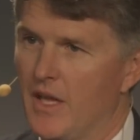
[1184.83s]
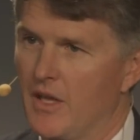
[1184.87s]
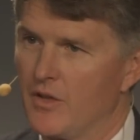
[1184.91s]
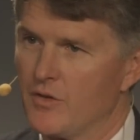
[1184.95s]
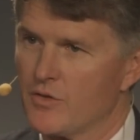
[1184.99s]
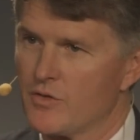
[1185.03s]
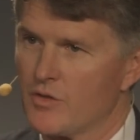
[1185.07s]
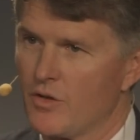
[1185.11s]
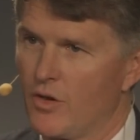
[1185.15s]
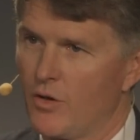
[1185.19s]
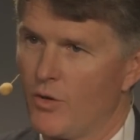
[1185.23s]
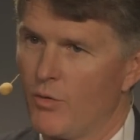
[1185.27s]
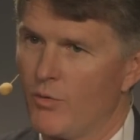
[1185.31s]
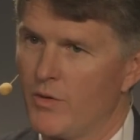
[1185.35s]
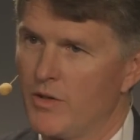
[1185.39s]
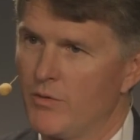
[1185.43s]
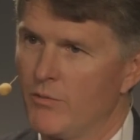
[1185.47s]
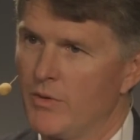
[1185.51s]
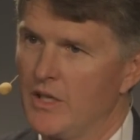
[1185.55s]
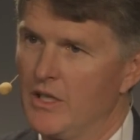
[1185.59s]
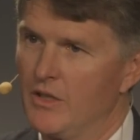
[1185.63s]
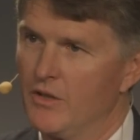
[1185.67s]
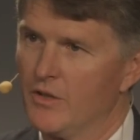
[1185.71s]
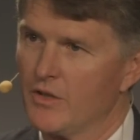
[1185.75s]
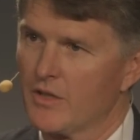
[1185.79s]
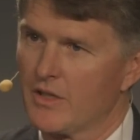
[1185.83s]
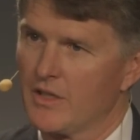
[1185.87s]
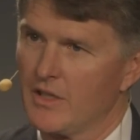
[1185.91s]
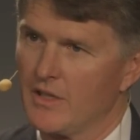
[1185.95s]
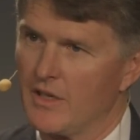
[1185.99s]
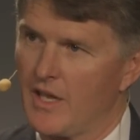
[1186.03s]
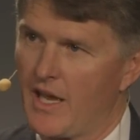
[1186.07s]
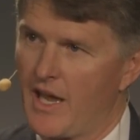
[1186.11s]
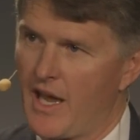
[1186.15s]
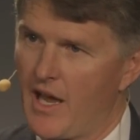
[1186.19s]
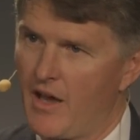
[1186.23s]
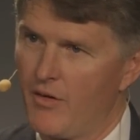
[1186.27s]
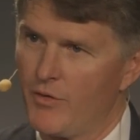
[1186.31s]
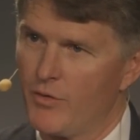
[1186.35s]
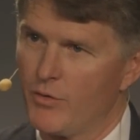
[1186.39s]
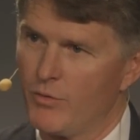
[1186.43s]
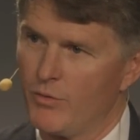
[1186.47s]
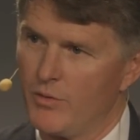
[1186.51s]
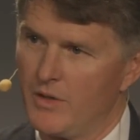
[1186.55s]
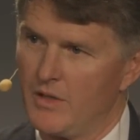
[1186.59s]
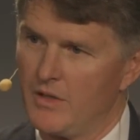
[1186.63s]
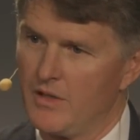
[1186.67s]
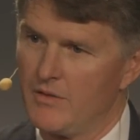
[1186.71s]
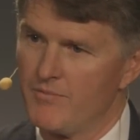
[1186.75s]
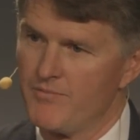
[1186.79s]
And so when we look at how do
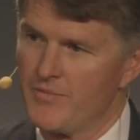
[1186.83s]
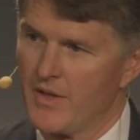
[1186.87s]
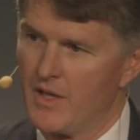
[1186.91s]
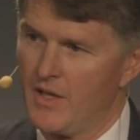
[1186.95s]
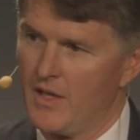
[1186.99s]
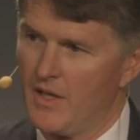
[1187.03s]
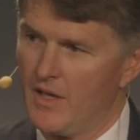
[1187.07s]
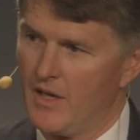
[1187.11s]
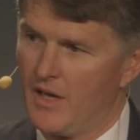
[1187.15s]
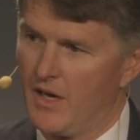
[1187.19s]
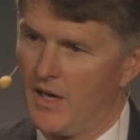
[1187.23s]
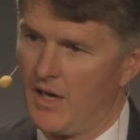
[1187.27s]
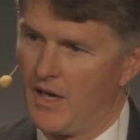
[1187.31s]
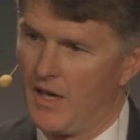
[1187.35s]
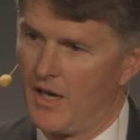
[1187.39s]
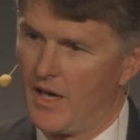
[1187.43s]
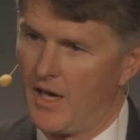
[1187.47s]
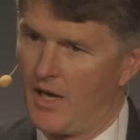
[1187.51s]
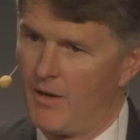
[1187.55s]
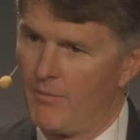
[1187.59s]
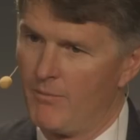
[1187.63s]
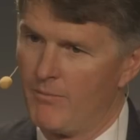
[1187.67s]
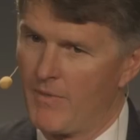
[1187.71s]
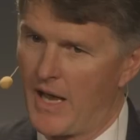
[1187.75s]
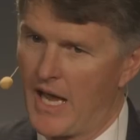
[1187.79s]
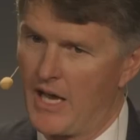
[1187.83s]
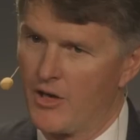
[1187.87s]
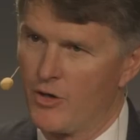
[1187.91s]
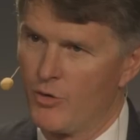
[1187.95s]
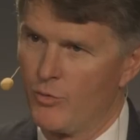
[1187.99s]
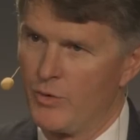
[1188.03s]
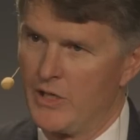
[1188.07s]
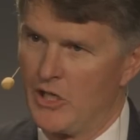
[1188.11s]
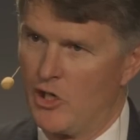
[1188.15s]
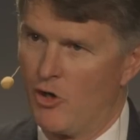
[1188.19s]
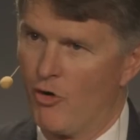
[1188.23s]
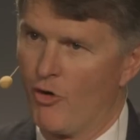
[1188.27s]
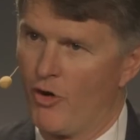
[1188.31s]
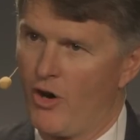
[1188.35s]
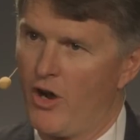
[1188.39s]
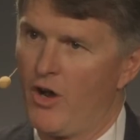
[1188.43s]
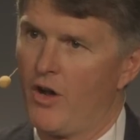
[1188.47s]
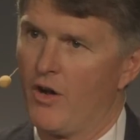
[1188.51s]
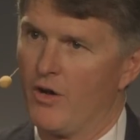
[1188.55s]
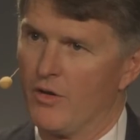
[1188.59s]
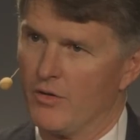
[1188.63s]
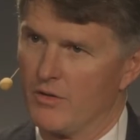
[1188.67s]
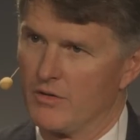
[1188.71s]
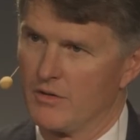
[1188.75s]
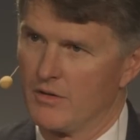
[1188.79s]
we, um, how do we
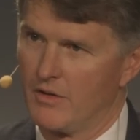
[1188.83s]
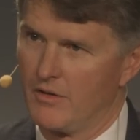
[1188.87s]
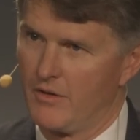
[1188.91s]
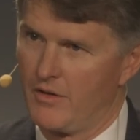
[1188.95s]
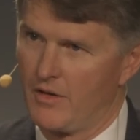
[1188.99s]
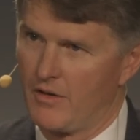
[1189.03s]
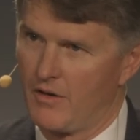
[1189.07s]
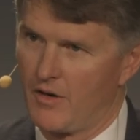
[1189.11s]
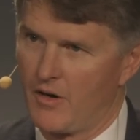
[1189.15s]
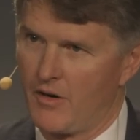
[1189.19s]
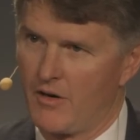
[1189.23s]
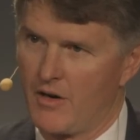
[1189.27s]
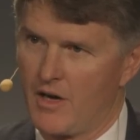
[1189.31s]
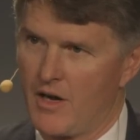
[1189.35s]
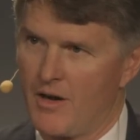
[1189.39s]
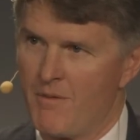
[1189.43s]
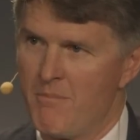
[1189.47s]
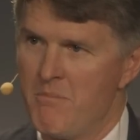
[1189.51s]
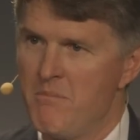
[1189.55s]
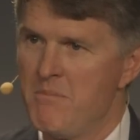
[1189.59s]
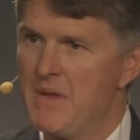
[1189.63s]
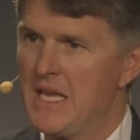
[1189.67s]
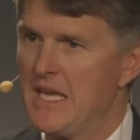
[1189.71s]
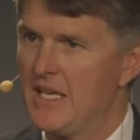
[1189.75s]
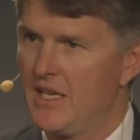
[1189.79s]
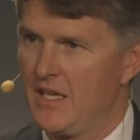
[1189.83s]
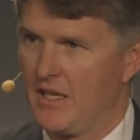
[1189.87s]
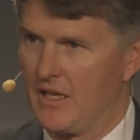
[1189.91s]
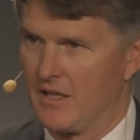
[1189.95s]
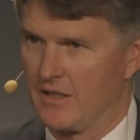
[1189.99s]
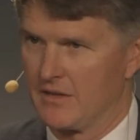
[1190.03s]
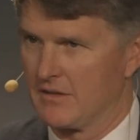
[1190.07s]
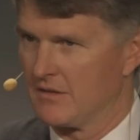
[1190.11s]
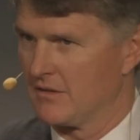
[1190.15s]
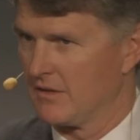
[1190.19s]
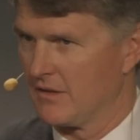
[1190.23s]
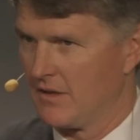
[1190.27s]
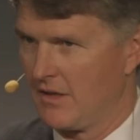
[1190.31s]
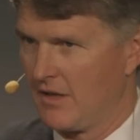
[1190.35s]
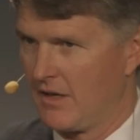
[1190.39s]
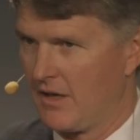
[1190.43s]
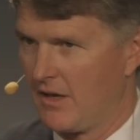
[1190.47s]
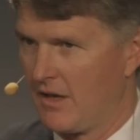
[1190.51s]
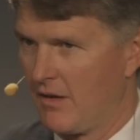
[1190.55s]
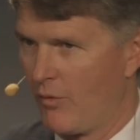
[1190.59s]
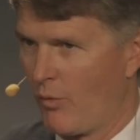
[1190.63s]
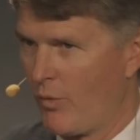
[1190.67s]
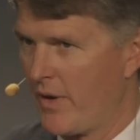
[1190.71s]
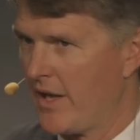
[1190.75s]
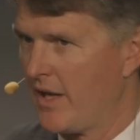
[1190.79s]
grow, there are immediate
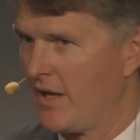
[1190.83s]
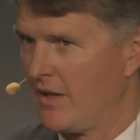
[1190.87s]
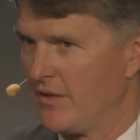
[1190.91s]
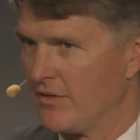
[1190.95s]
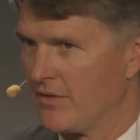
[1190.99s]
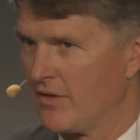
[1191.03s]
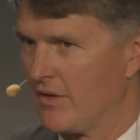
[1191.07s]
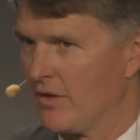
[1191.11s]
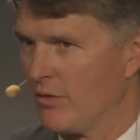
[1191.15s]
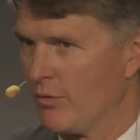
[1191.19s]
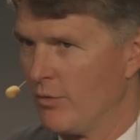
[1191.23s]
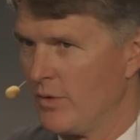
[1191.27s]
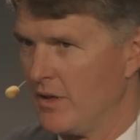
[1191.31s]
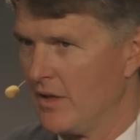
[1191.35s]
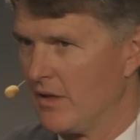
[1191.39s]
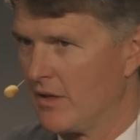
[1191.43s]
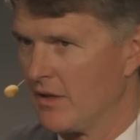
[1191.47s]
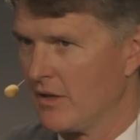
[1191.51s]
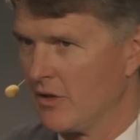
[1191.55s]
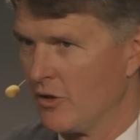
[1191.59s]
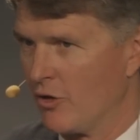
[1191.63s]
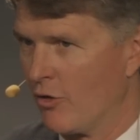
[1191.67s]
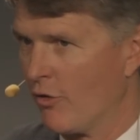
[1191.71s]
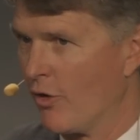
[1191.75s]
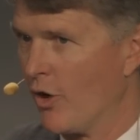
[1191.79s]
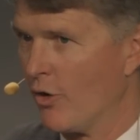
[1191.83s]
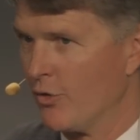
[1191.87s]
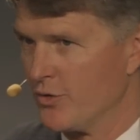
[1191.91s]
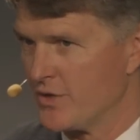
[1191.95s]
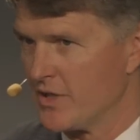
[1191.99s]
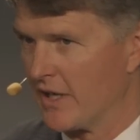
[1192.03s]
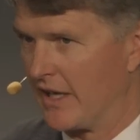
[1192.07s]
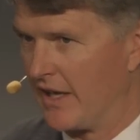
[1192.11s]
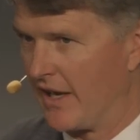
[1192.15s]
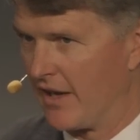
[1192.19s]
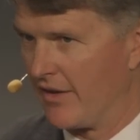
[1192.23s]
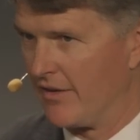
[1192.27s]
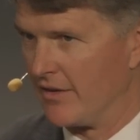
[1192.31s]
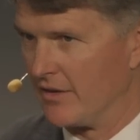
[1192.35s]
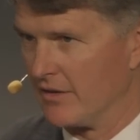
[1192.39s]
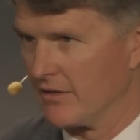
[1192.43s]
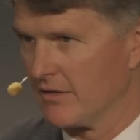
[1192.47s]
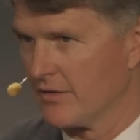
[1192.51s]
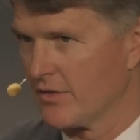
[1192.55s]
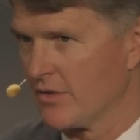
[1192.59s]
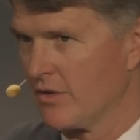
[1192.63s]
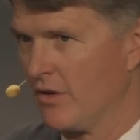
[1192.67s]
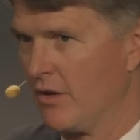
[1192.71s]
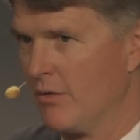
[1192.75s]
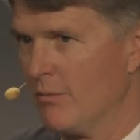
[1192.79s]
uh, ways that we can grow together.
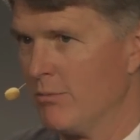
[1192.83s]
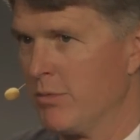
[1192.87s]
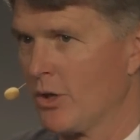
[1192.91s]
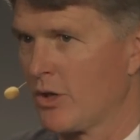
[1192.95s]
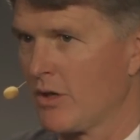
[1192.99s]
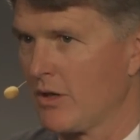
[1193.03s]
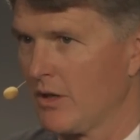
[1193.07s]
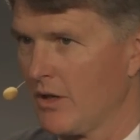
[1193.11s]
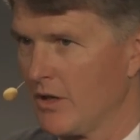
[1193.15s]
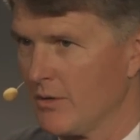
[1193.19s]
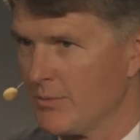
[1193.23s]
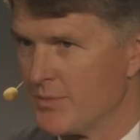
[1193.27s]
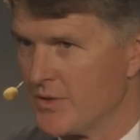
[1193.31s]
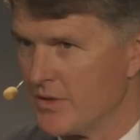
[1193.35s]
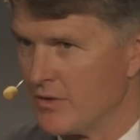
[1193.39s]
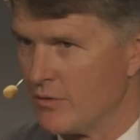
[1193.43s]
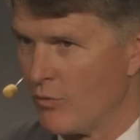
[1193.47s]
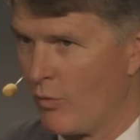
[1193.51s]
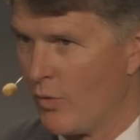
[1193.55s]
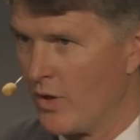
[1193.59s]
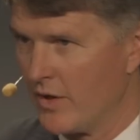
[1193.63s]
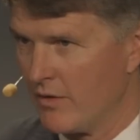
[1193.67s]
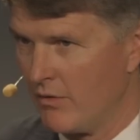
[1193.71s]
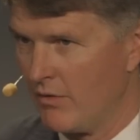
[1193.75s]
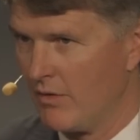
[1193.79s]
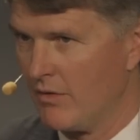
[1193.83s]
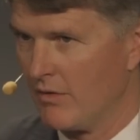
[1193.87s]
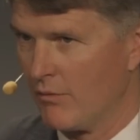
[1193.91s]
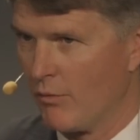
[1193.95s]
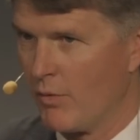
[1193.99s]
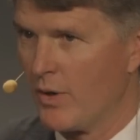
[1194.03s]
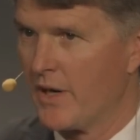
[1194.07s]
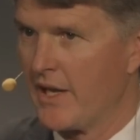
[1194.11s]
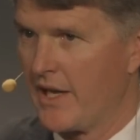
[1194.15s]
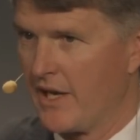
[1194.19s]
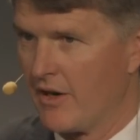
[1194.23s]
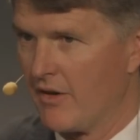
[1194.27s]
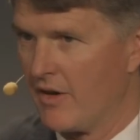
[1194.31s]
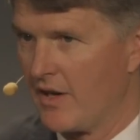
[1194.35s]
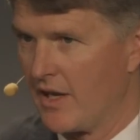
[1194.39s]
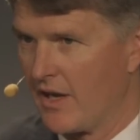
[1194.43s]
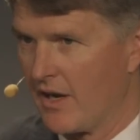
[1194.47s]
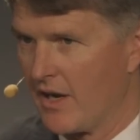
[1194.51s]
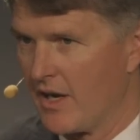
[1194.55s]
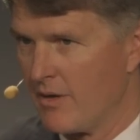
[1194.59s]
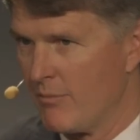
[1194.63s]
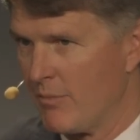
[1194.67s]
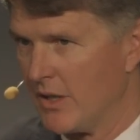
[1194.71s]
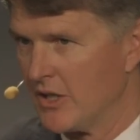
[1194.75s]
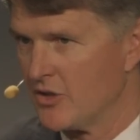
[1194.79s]
So book clubs is one, one area
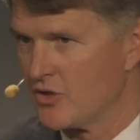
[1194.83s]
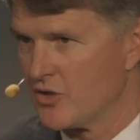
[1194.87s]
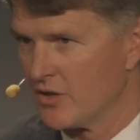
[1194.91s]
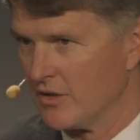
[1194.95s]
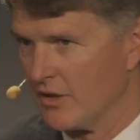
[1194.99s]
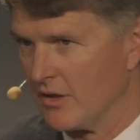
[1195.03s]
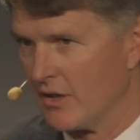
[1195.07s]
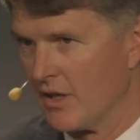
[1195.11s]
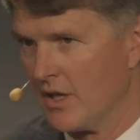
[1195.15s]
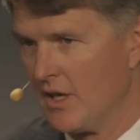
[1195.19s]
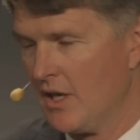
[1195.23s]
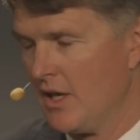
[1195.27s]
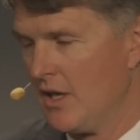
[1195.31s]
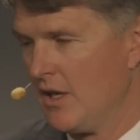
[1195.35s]
I mentioned.